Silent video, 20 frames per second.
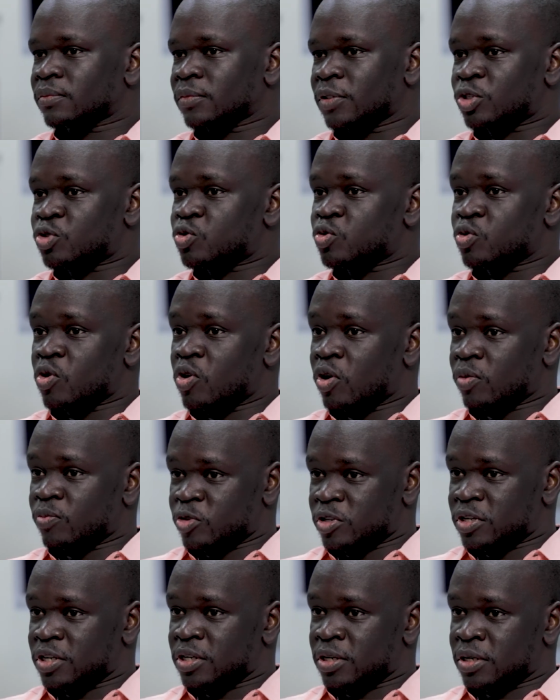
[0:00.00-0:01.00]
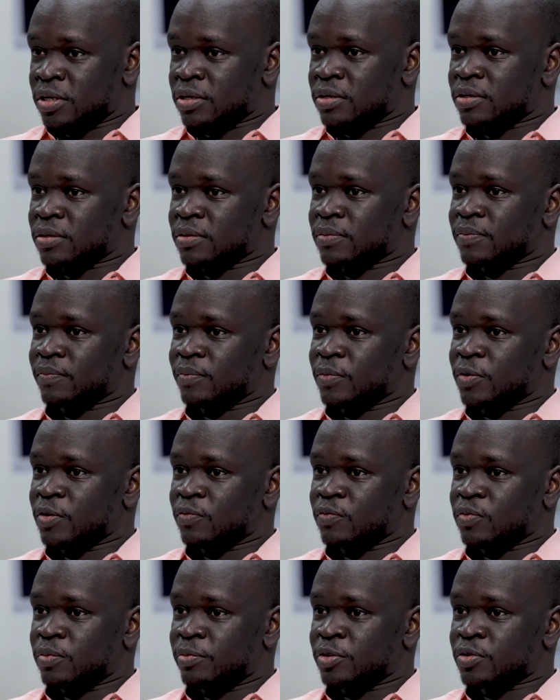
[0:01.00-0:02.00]
It took almost a year
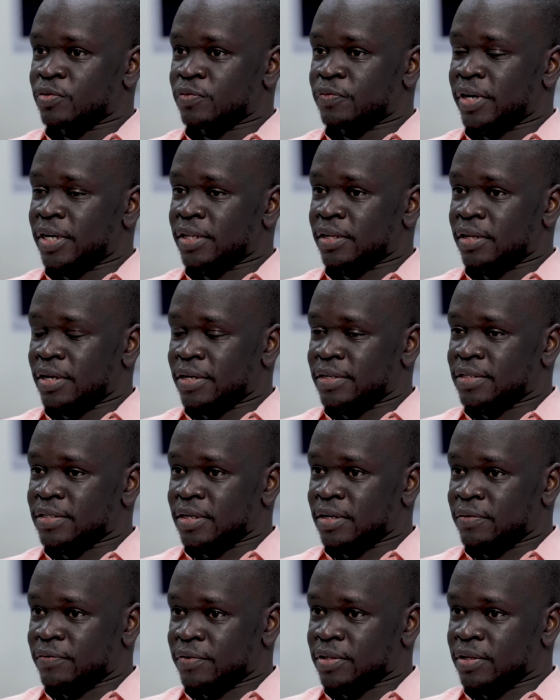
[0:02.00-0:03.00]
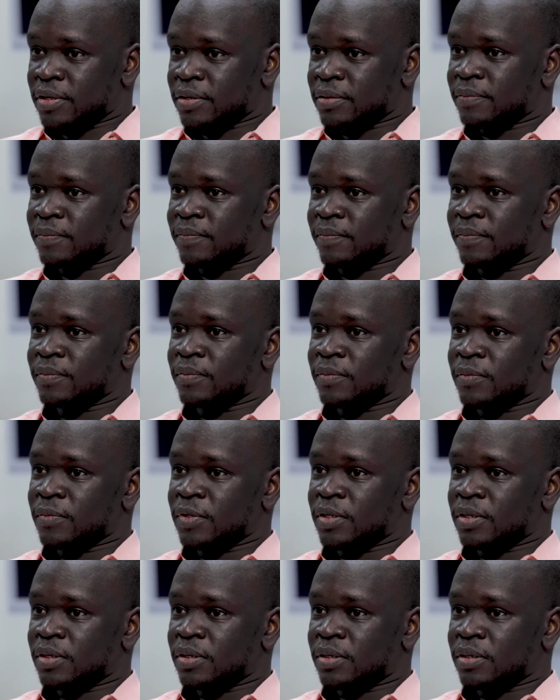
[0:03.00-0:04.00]
for me to finalize everything
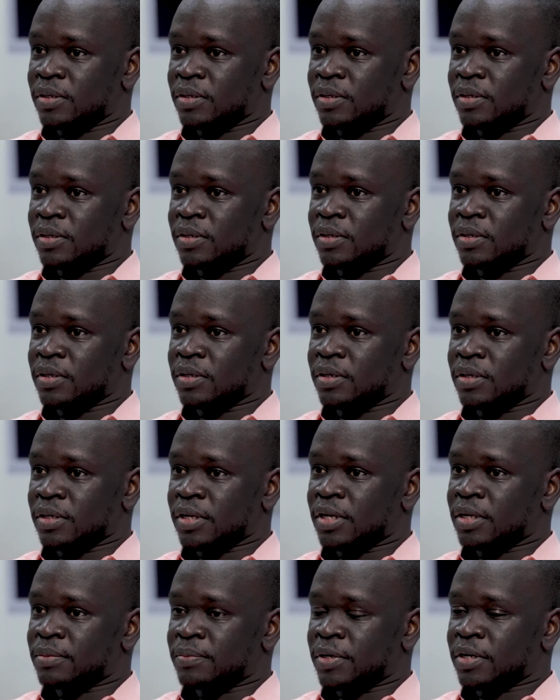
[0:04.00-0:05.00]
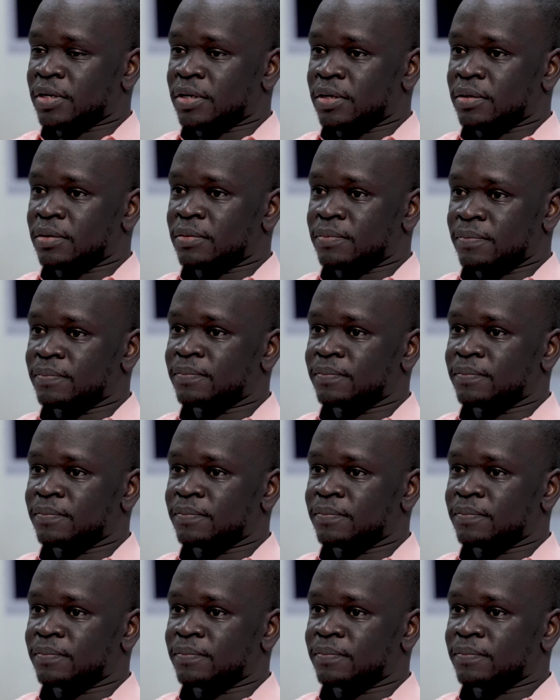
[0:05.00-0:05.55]
and get back here.